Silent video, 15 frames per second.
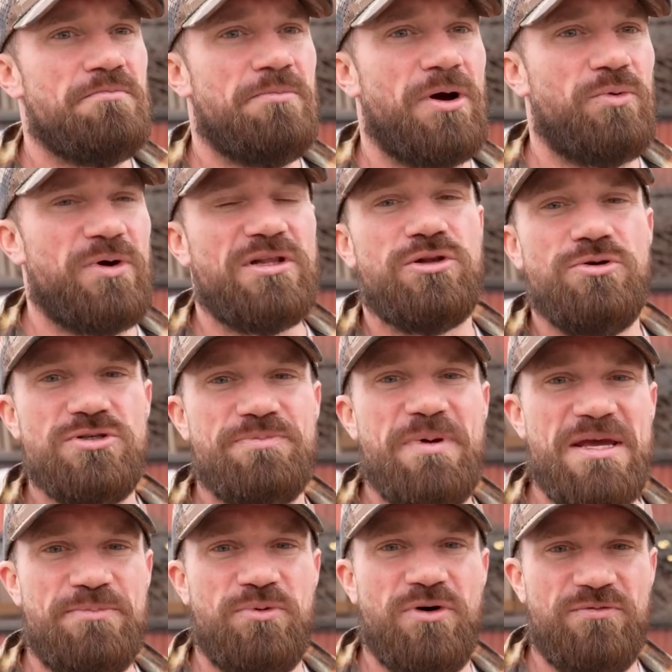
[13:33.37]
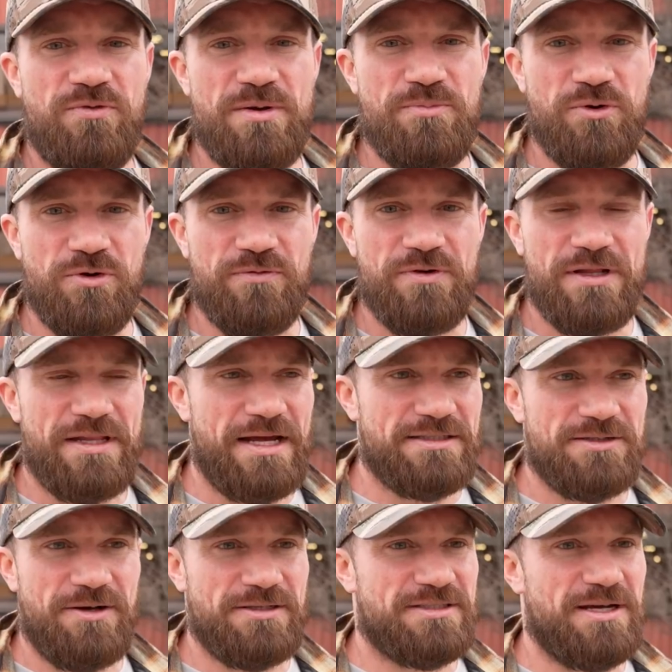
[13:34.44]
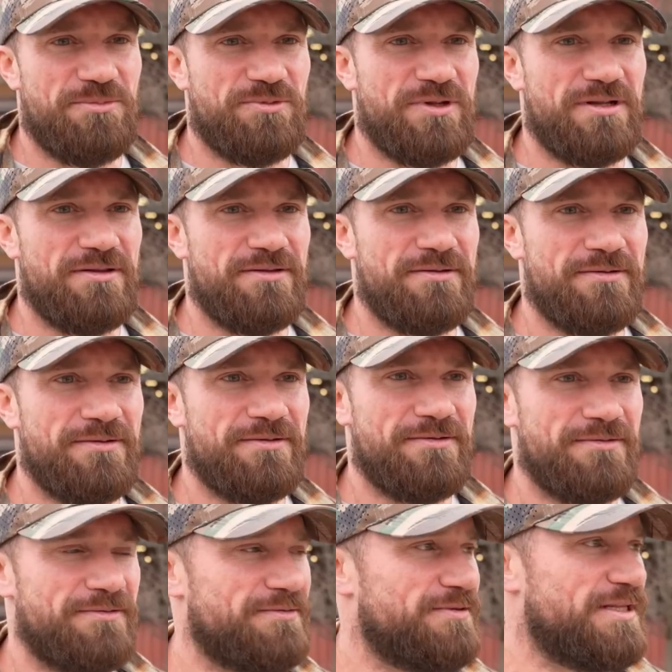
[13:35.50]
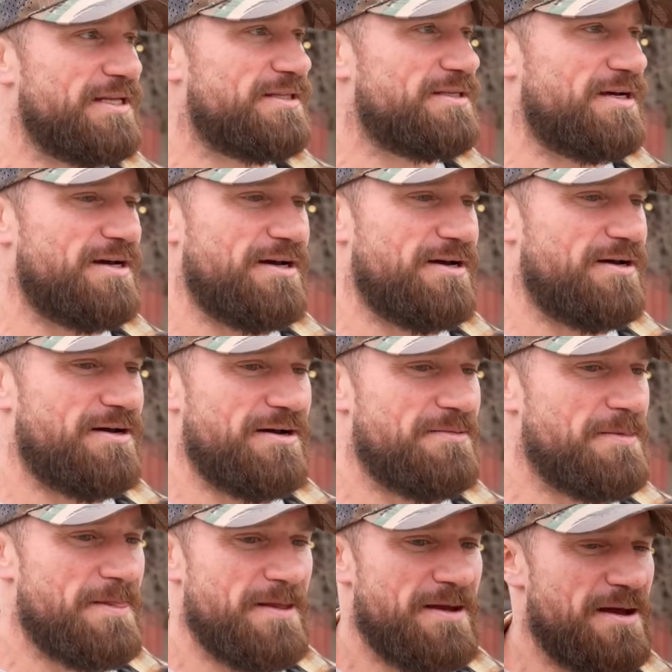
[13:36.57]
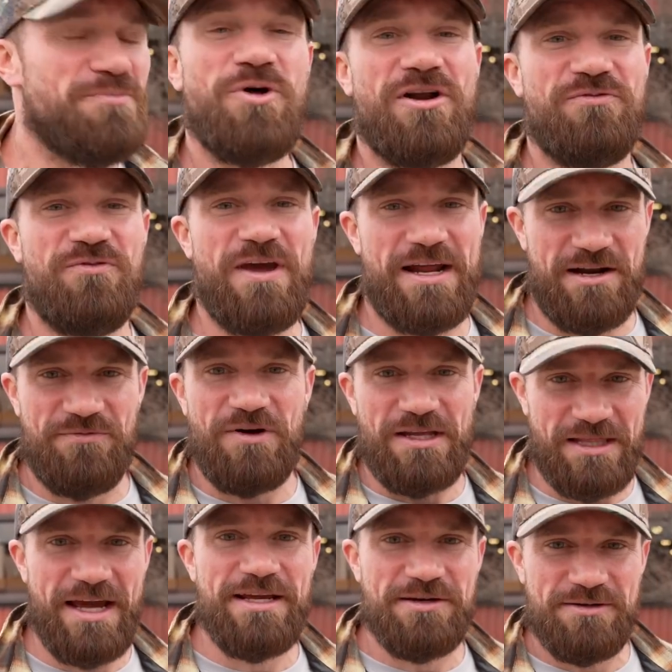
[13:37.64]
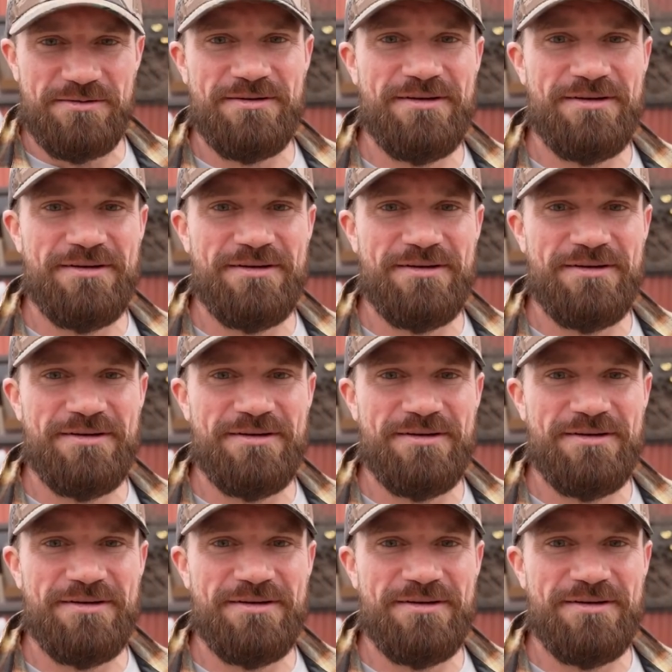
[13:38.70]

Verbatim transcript: but we'd lose people if we moved, and that's not something that uh, I'm not a fan of. I like